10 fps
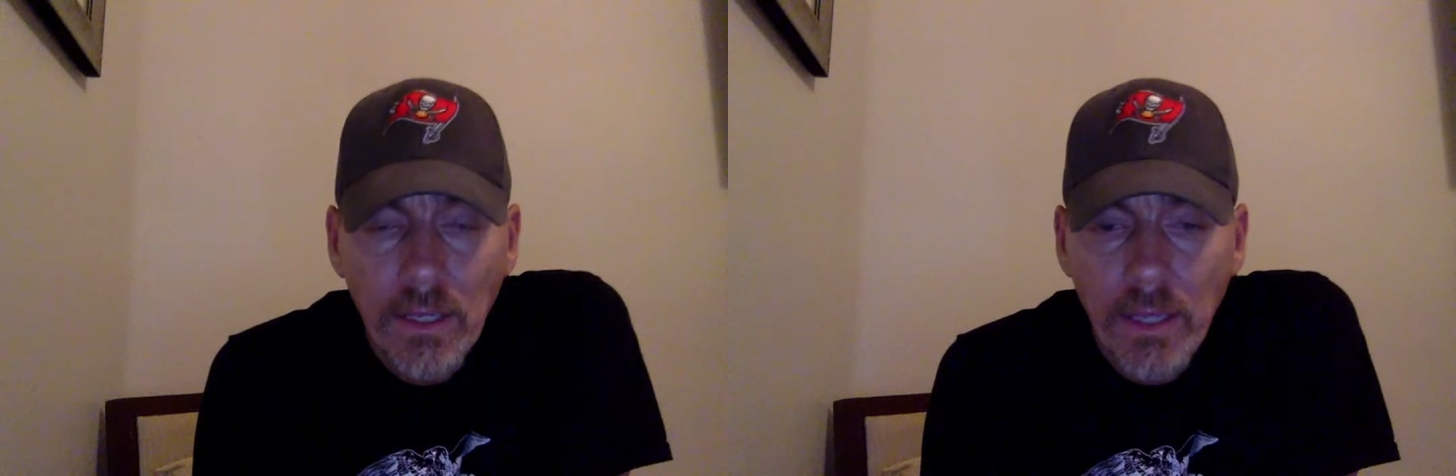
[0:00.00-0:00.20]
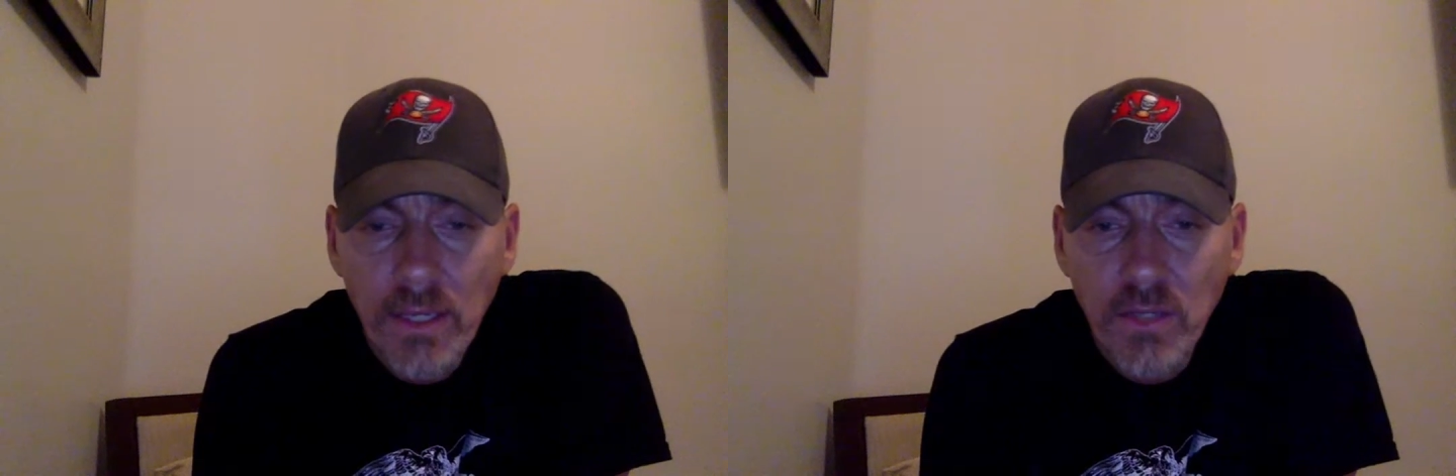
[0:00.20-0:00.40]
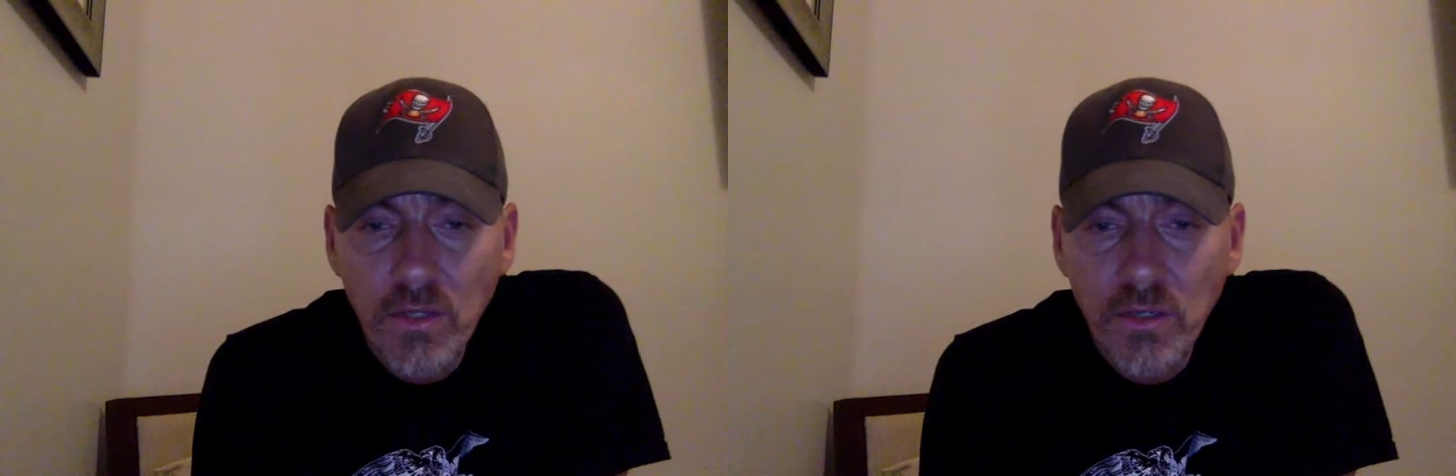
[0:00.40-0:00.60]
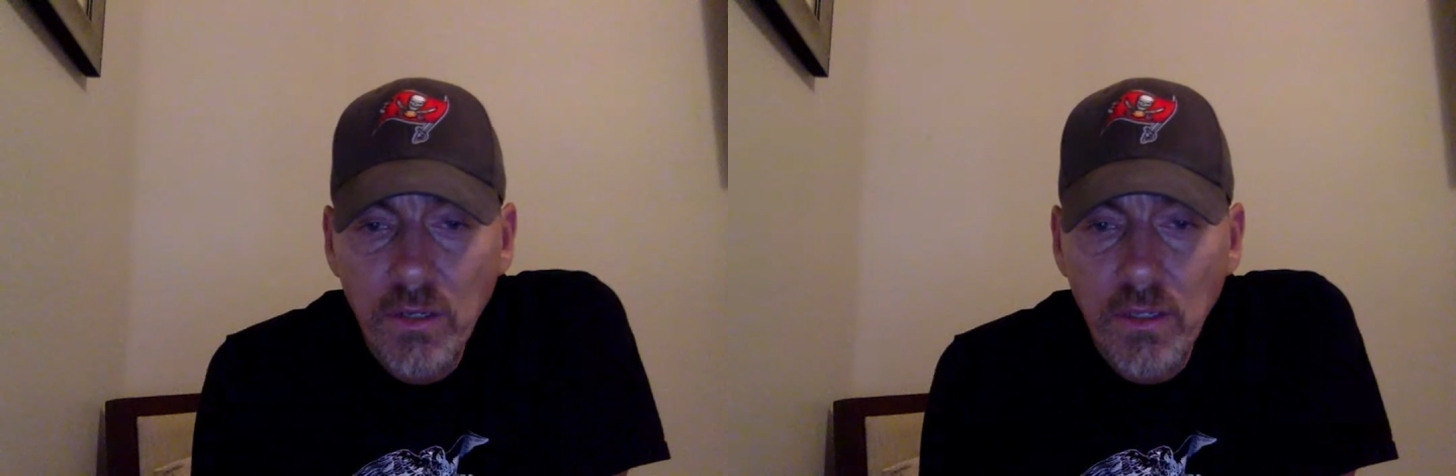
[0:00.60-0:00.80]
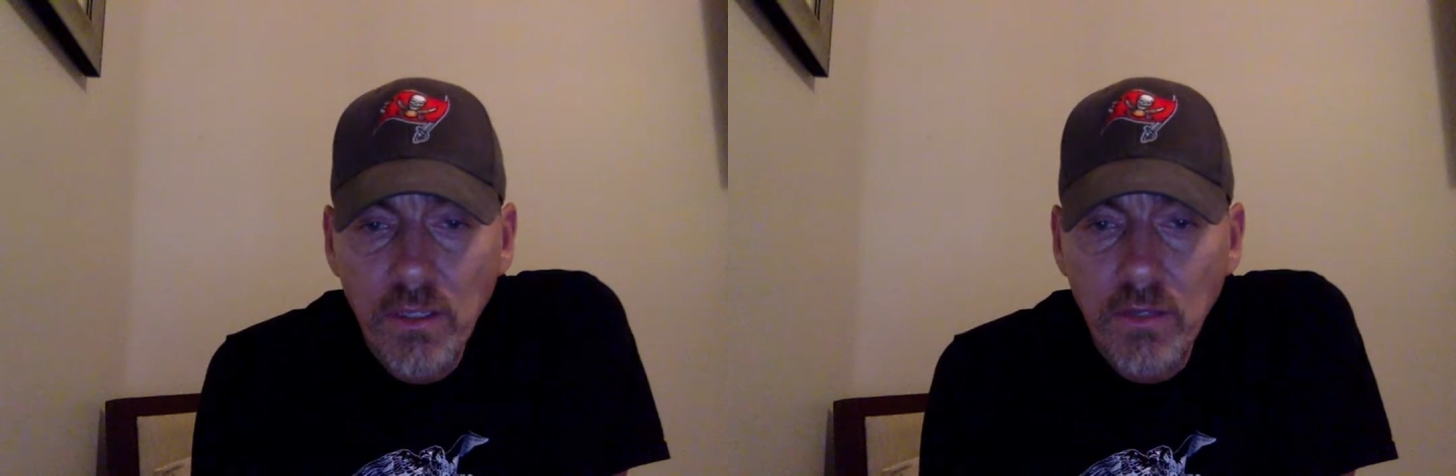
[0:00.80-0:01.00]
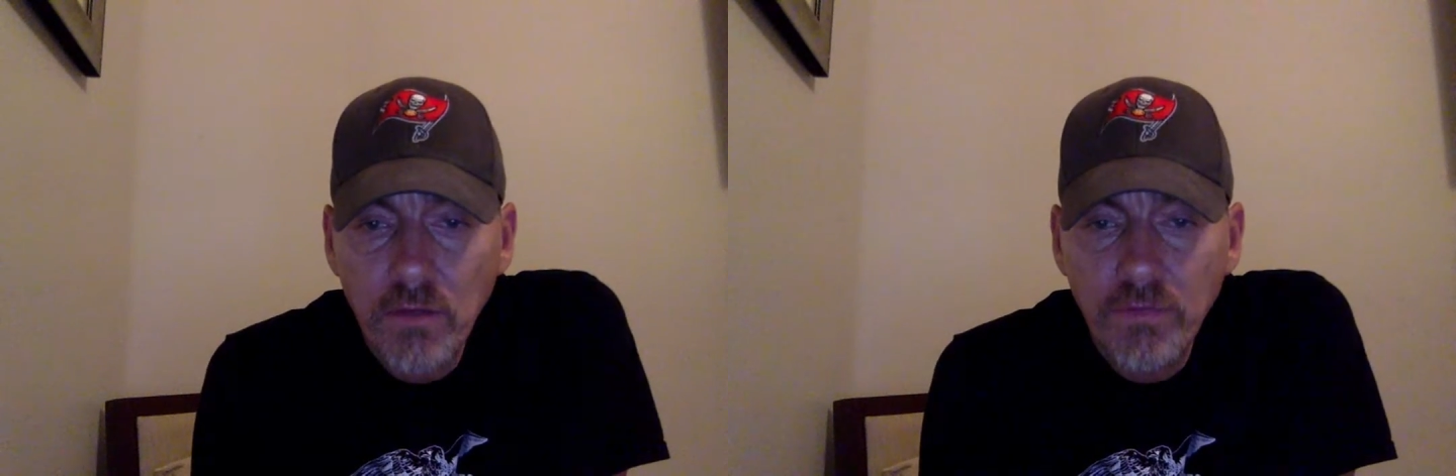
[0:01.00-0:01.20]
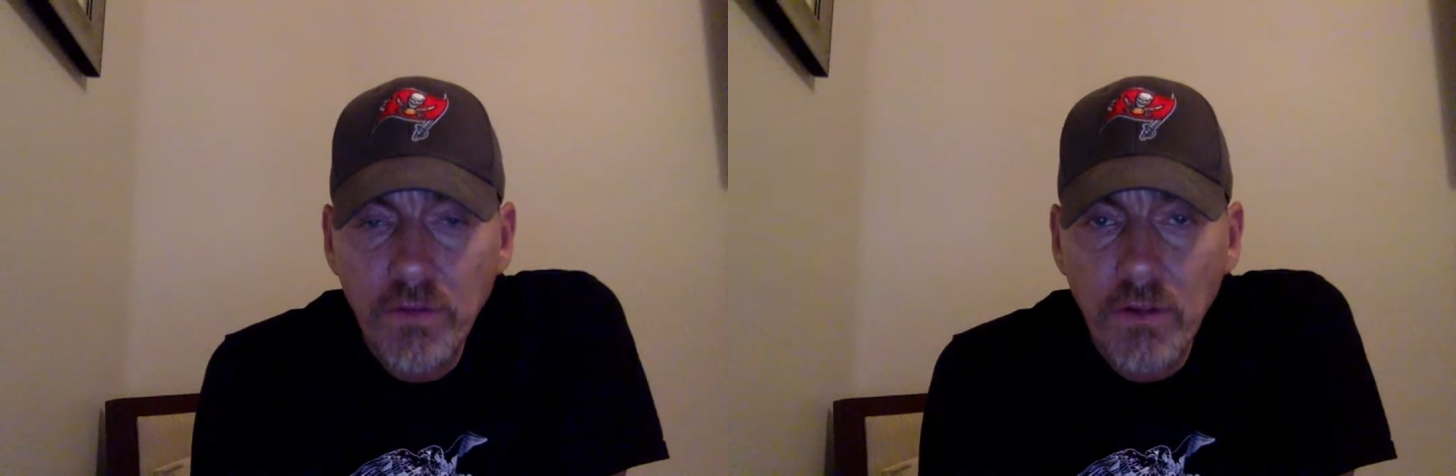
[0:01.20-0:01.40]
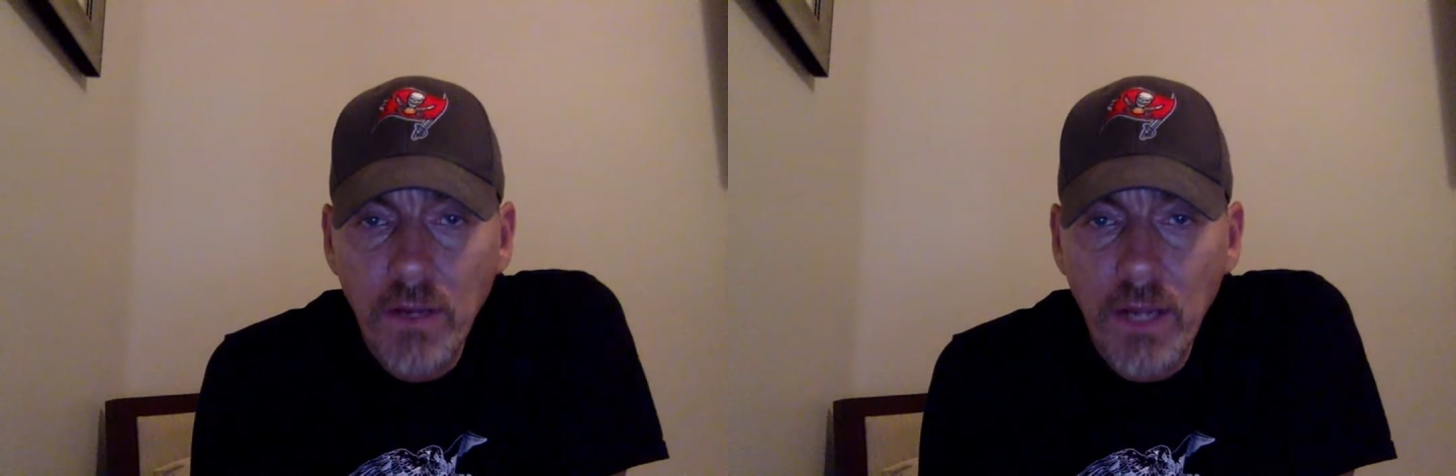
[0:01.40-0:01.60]
and he couldn't
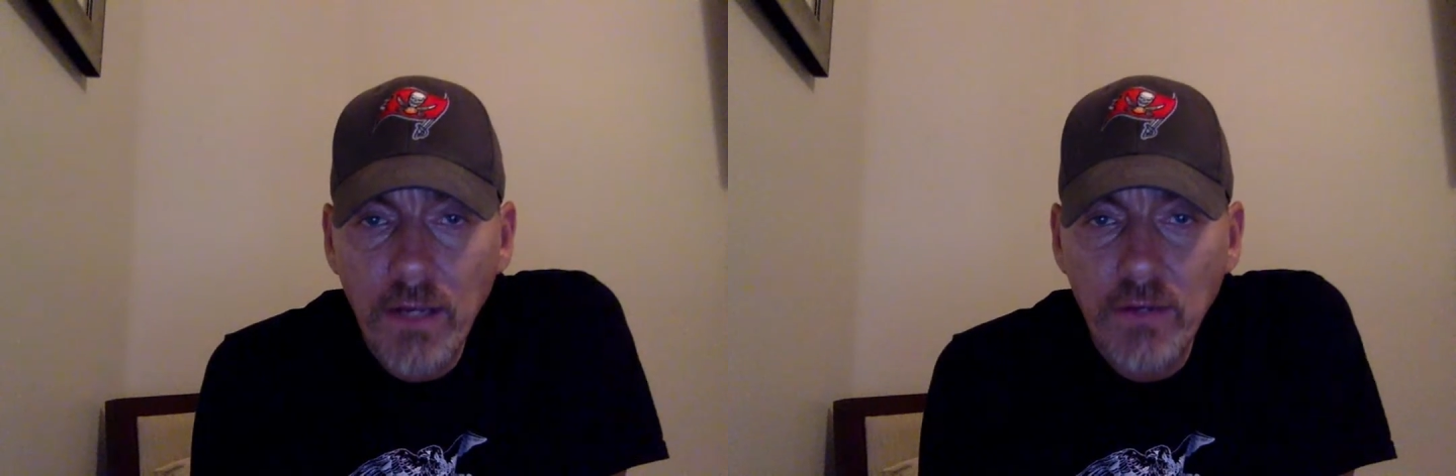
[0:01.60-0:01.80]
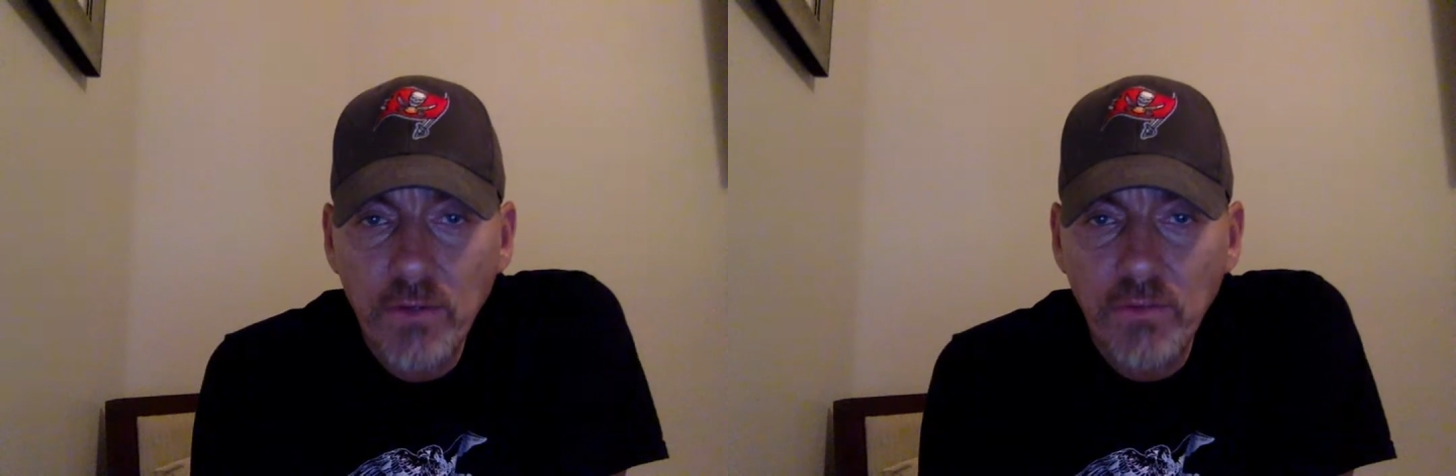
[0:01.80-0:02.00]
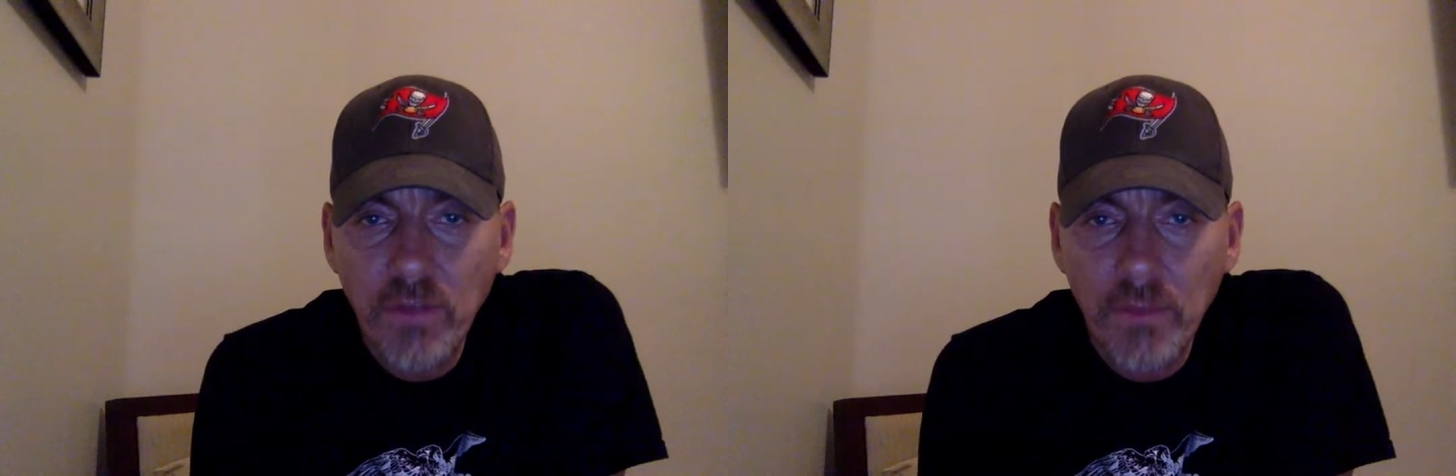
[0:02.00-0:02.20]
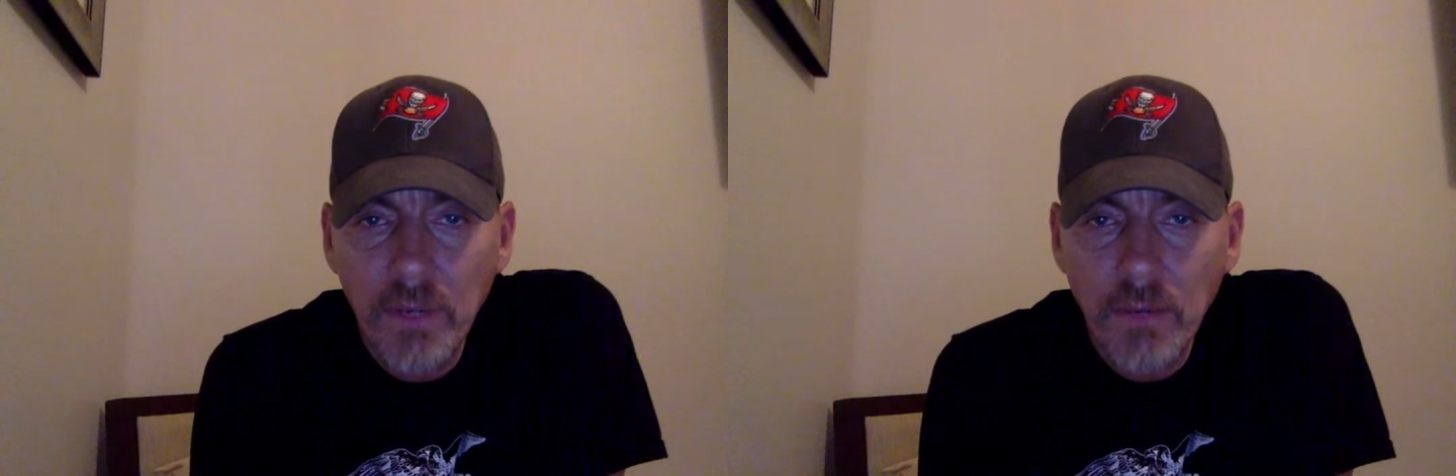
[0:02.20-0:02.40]
figure out how to do something.